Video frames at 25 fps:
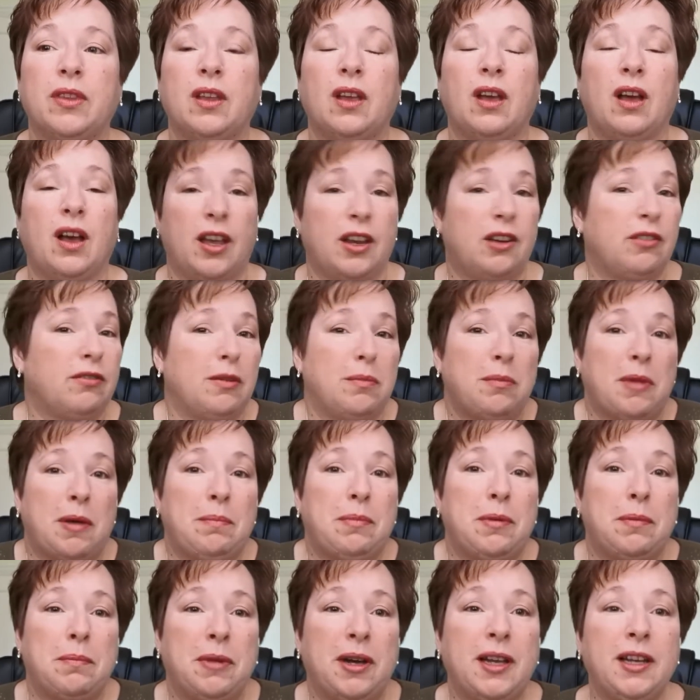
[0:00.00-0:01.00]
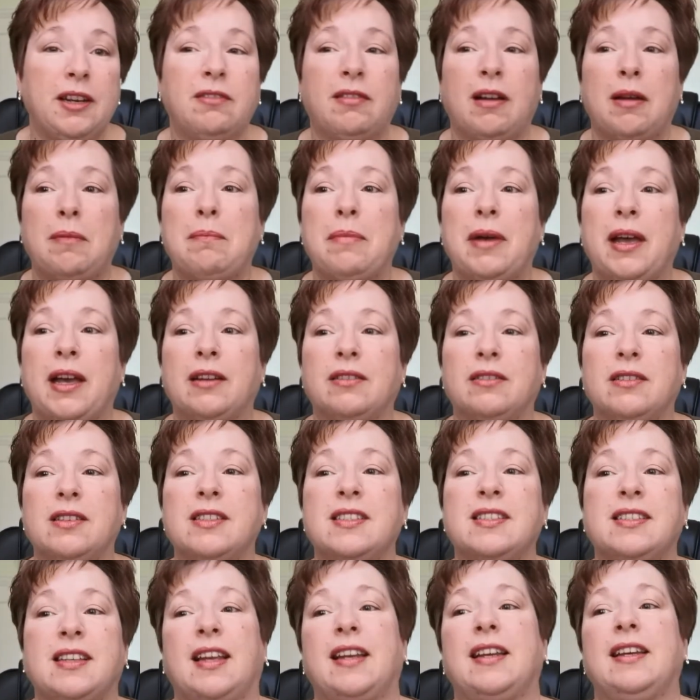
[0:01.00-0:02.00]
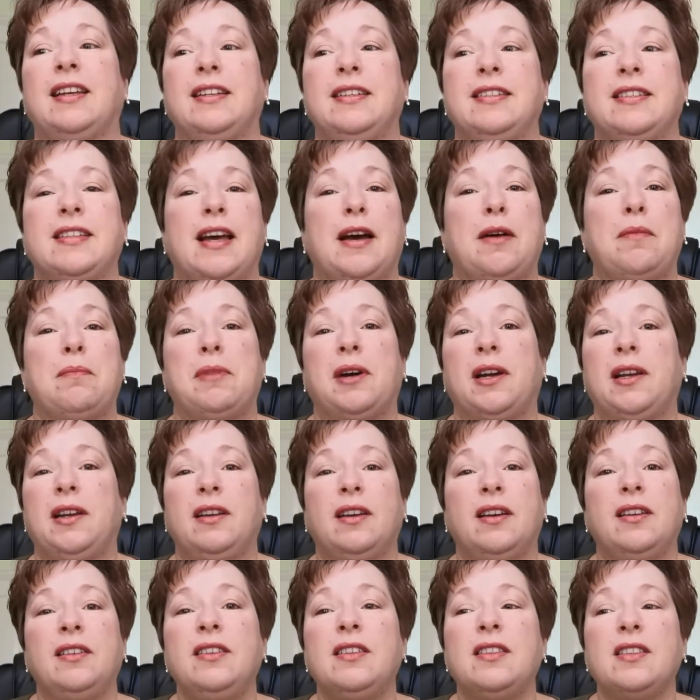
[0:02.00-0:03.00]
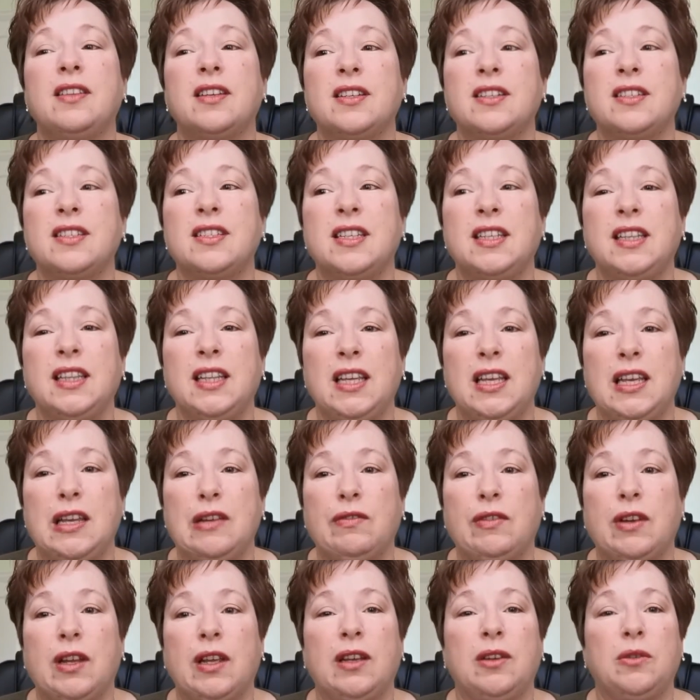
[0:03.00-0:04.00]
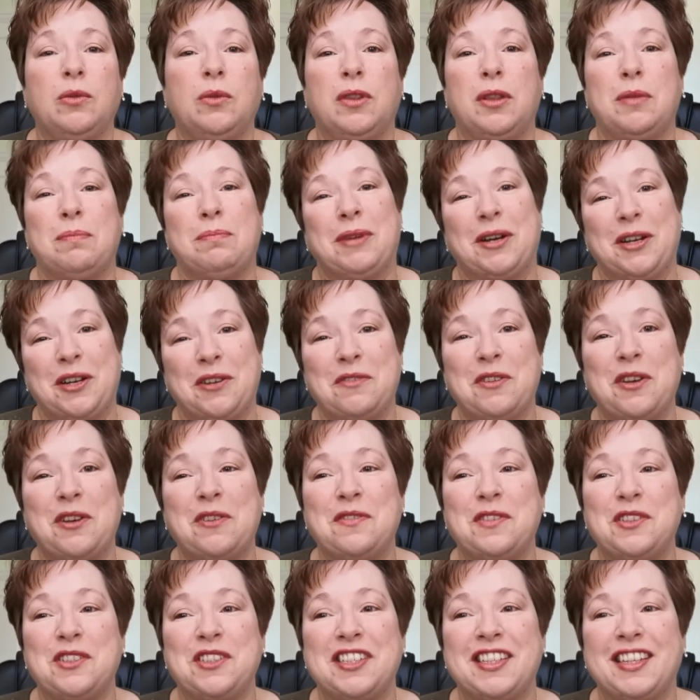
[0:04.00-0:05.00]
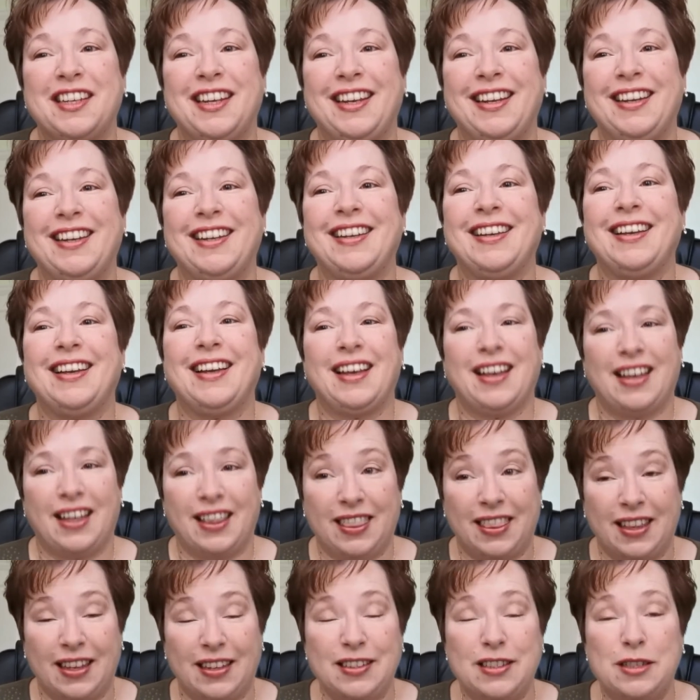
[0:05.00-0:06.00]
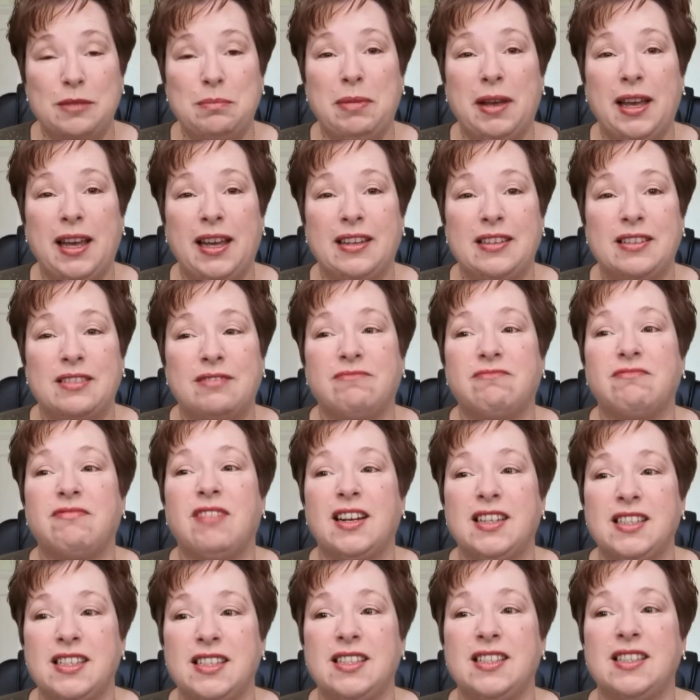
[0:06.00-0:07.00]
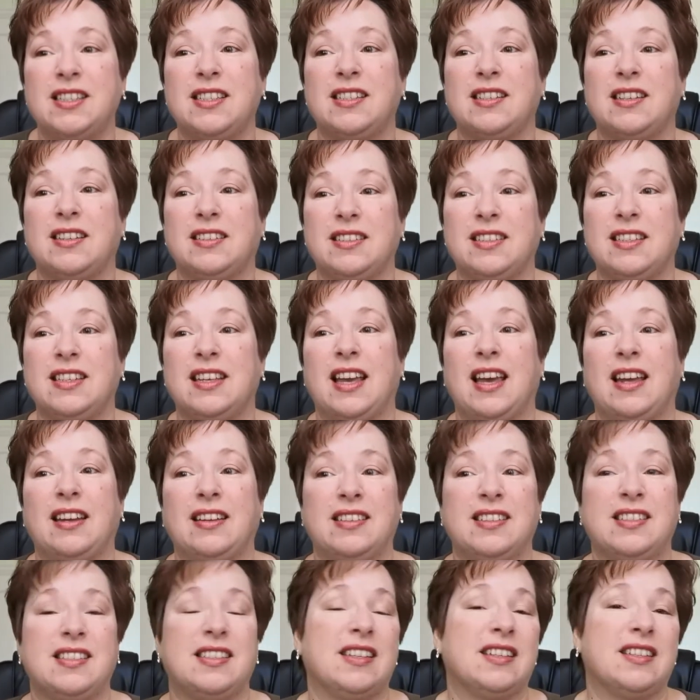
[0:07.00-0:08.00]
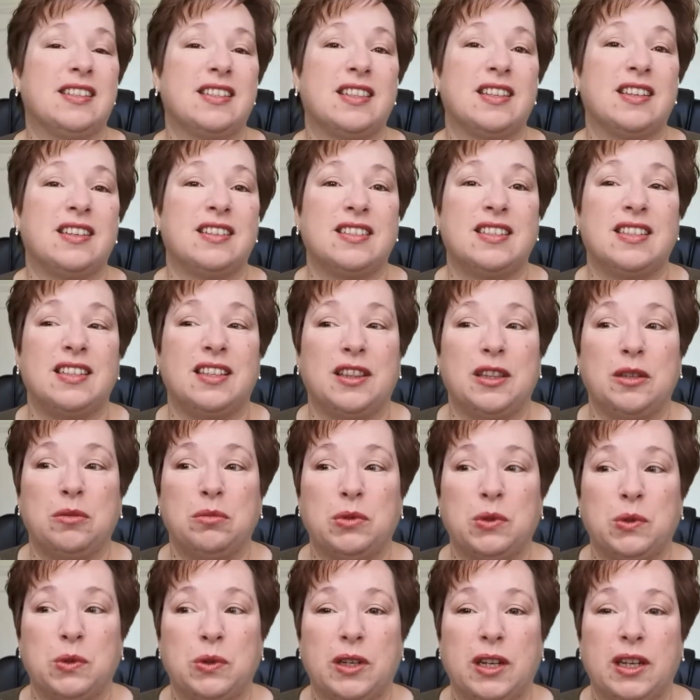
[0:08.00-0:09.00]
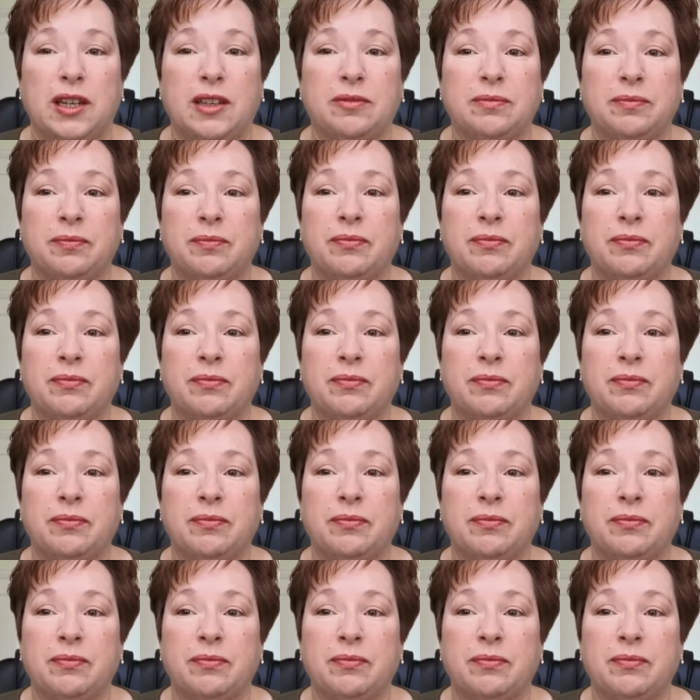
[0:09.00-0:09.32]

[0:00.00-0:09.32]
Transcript: I can remember my grandparents settling down by 9:30 in the evening with a mug of Ovaltine and then to bed, ready to start again at 6:30 in the morning.